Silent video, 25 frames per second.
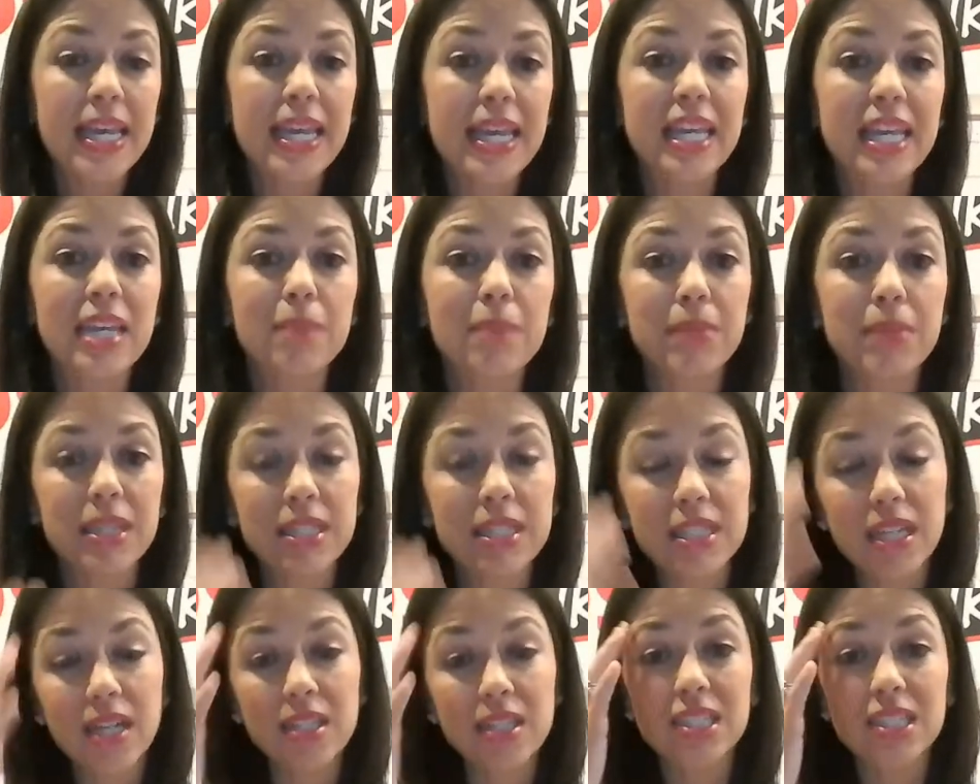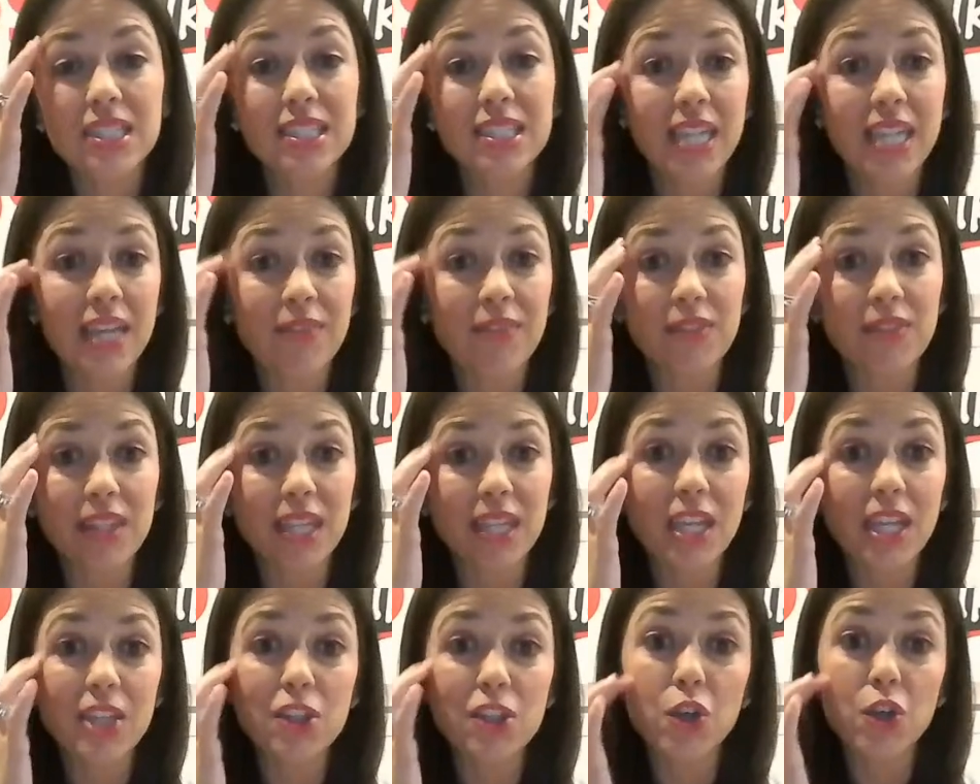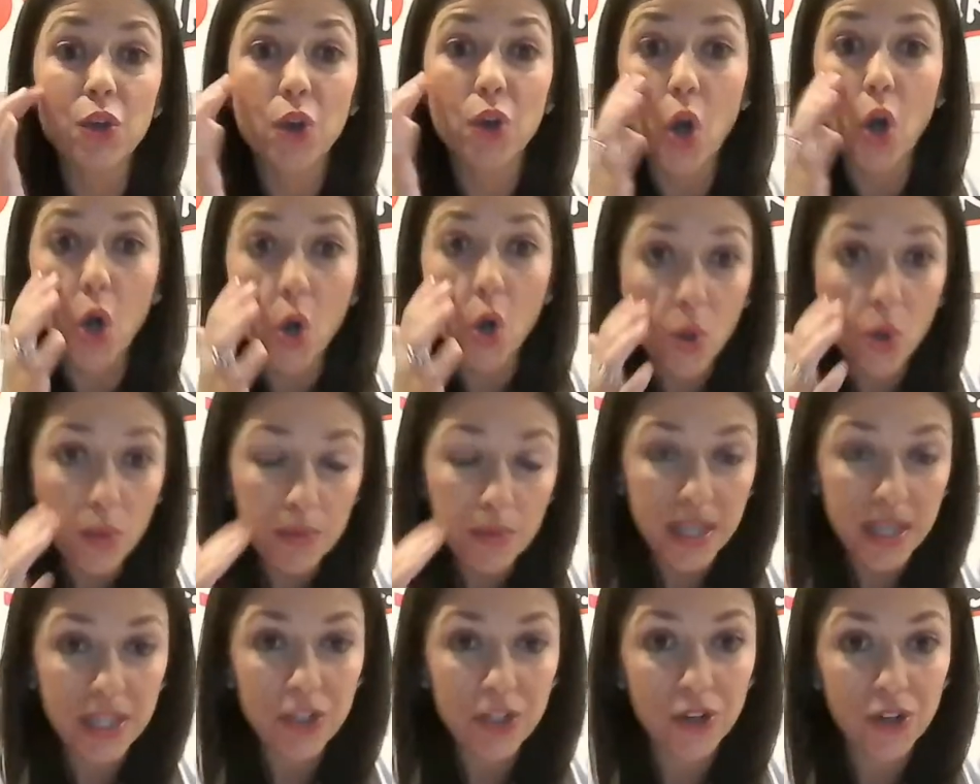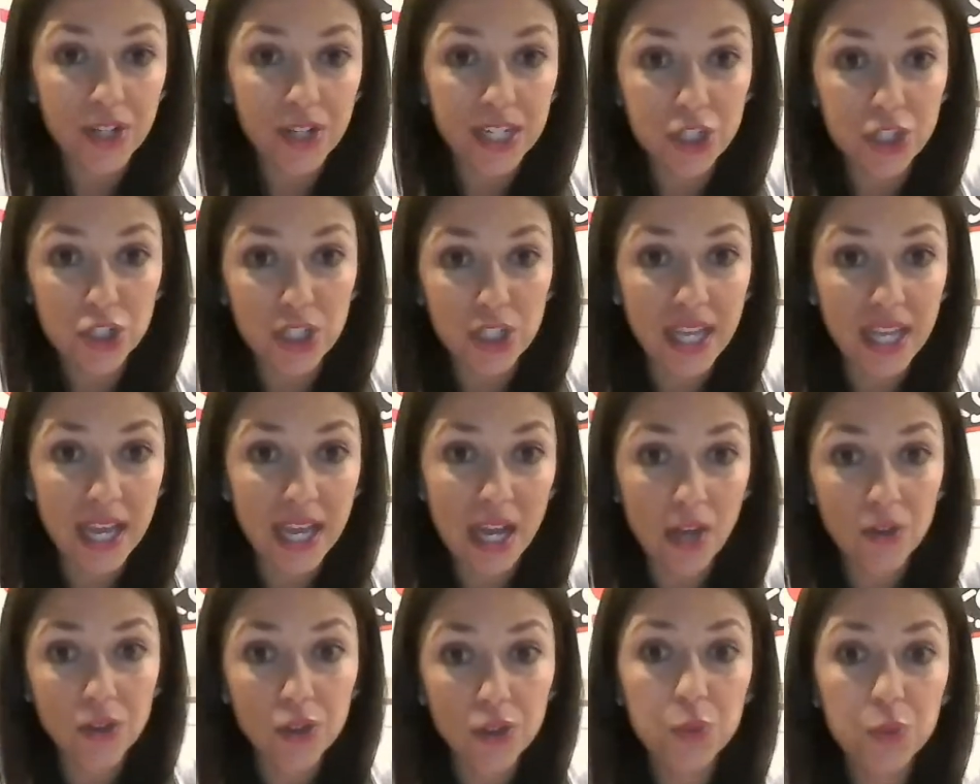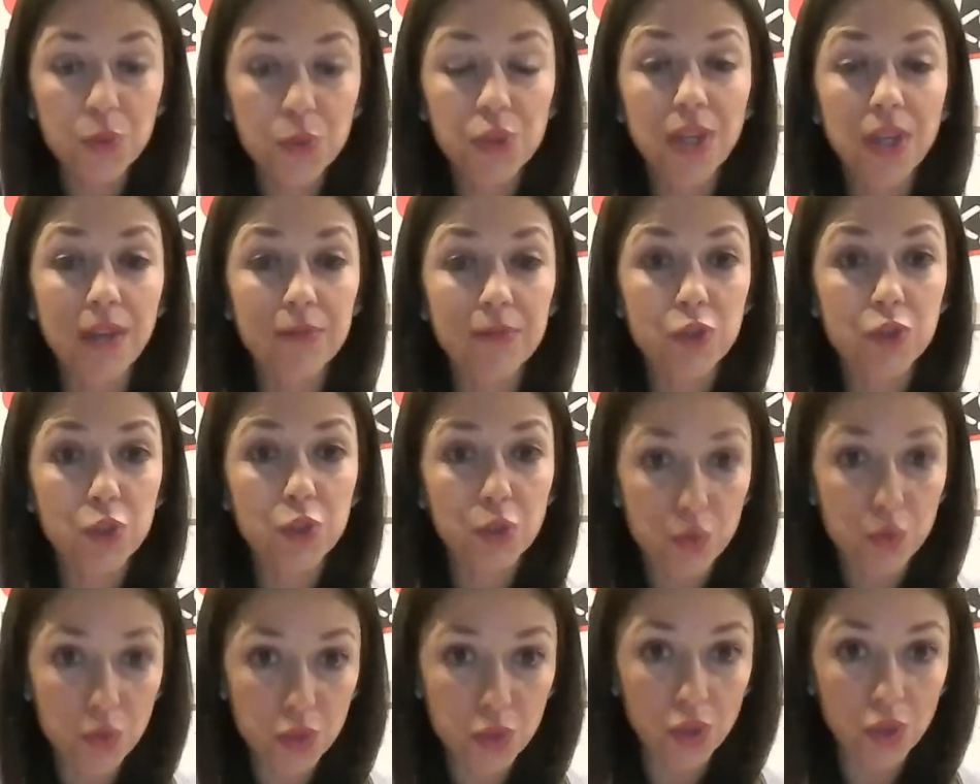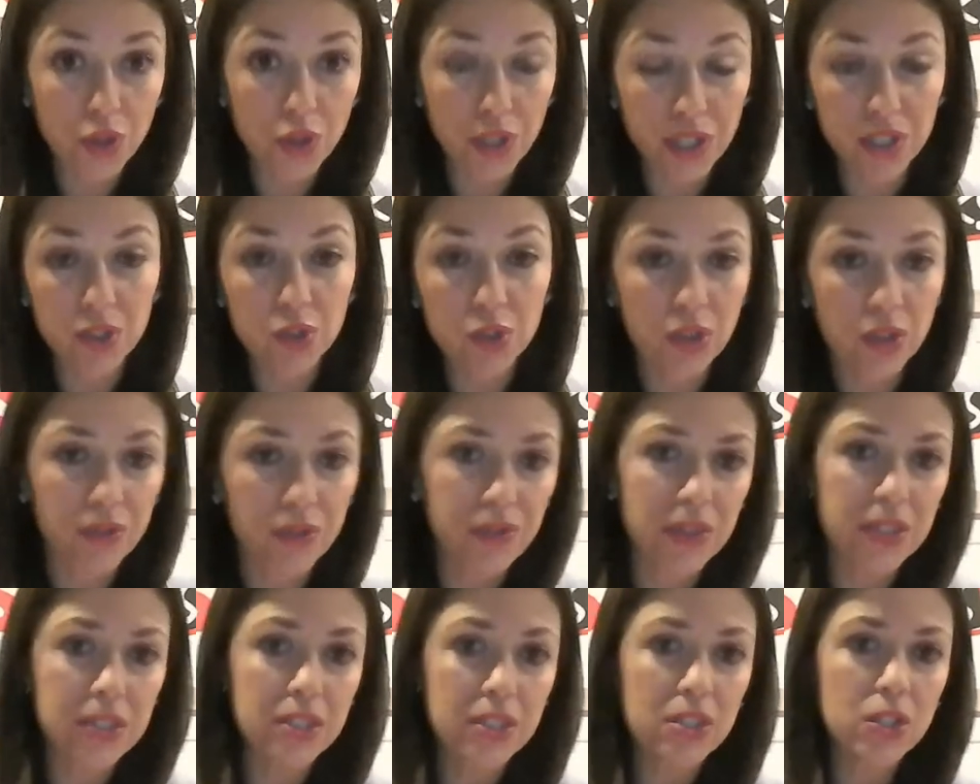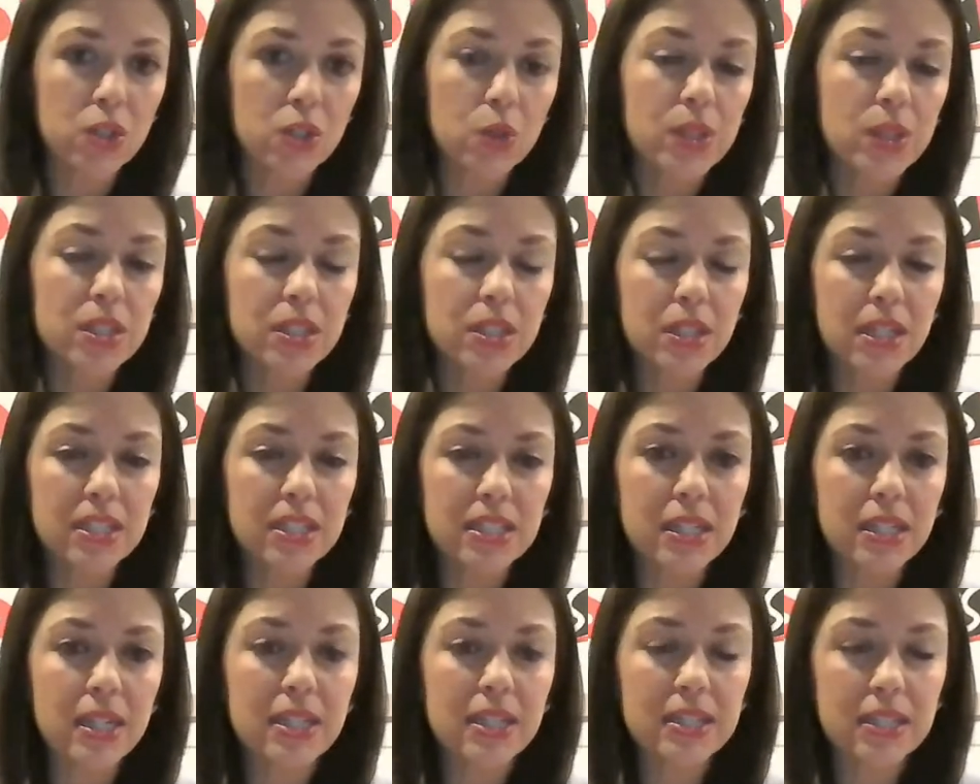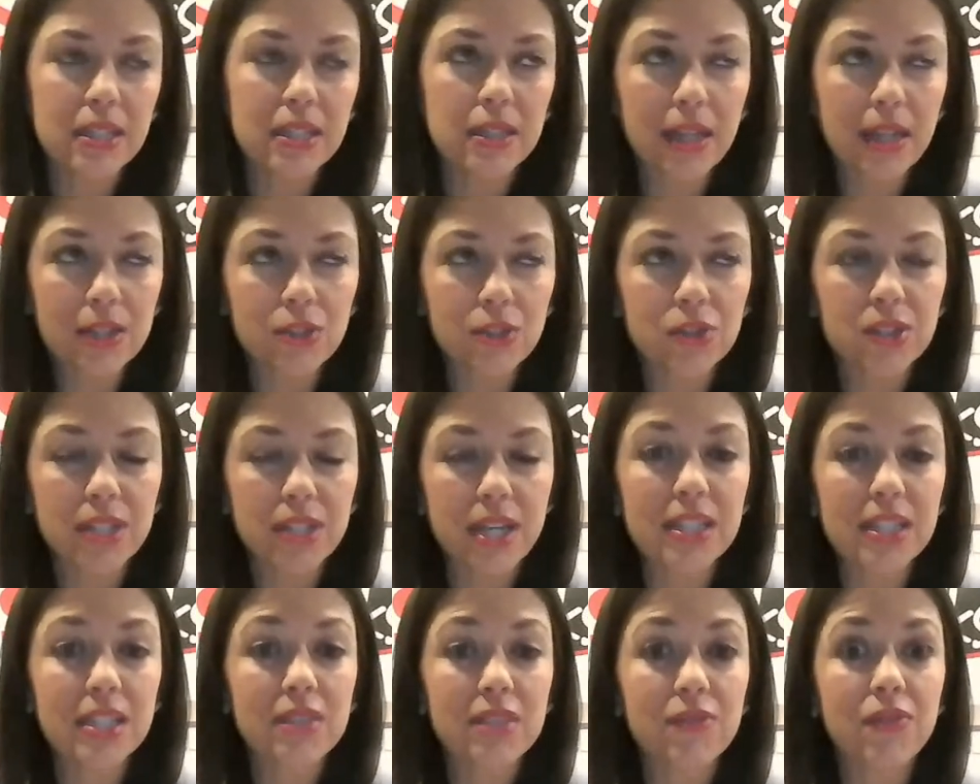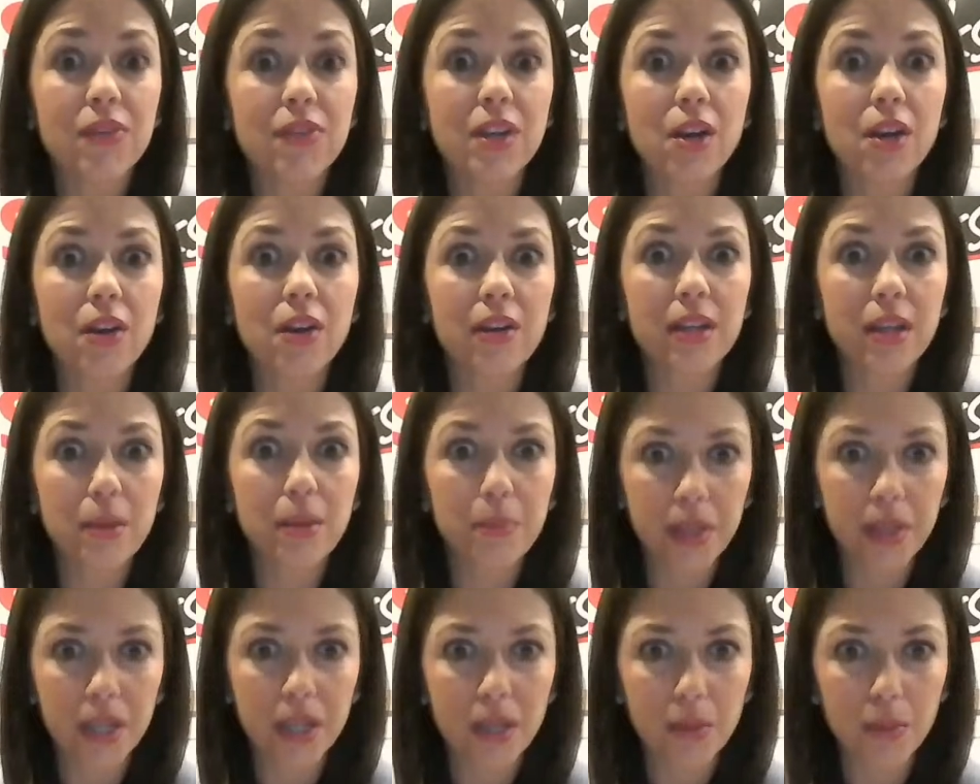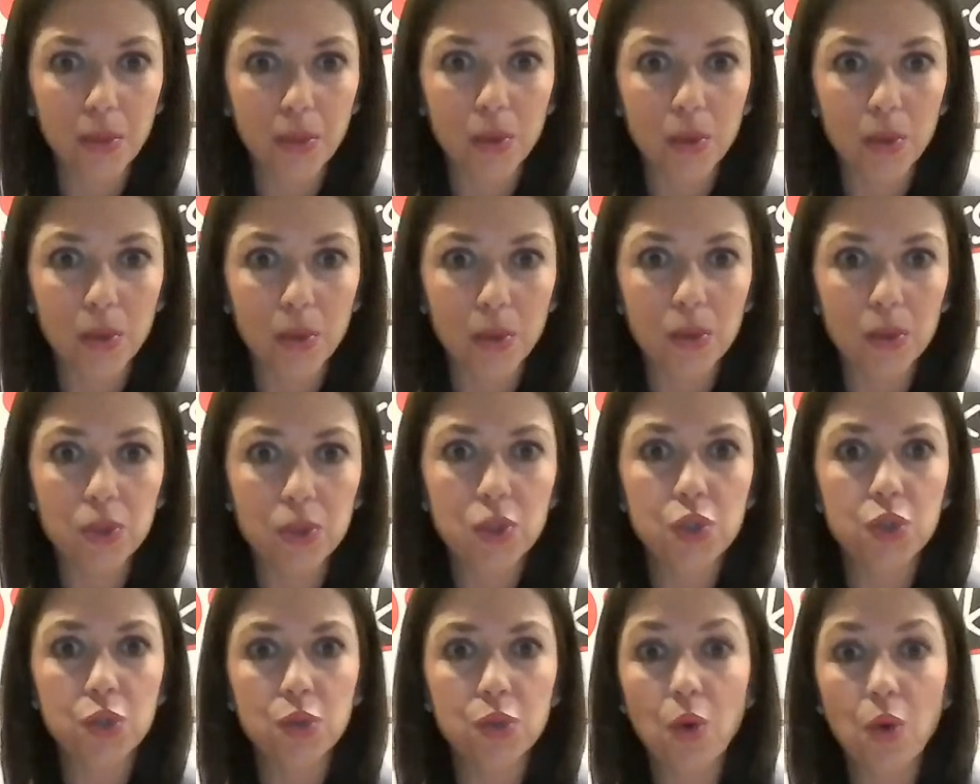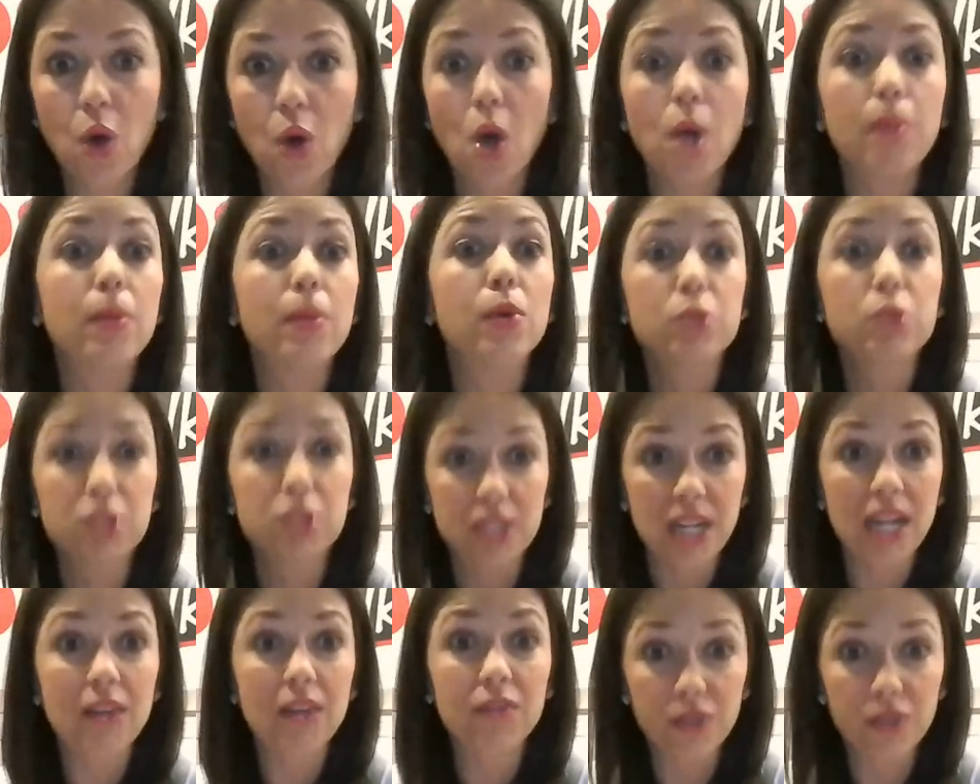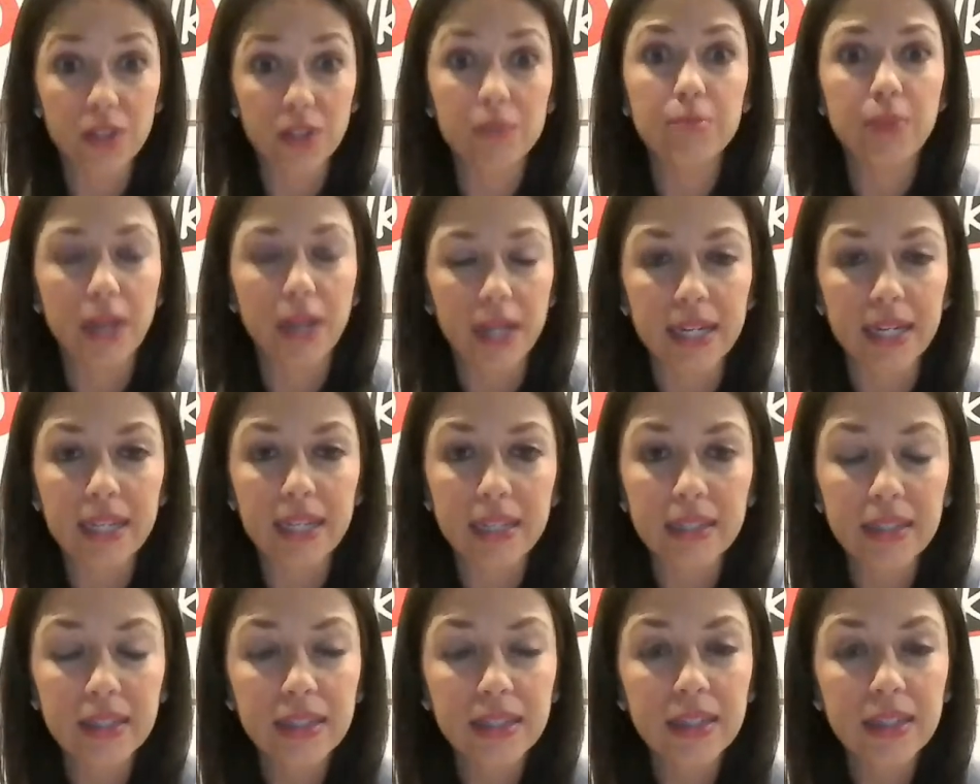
It can be done safely in your home, in your kitchen counters when you have two sturdy surfaces. So it's an exercise that's very applicable to almost everybody.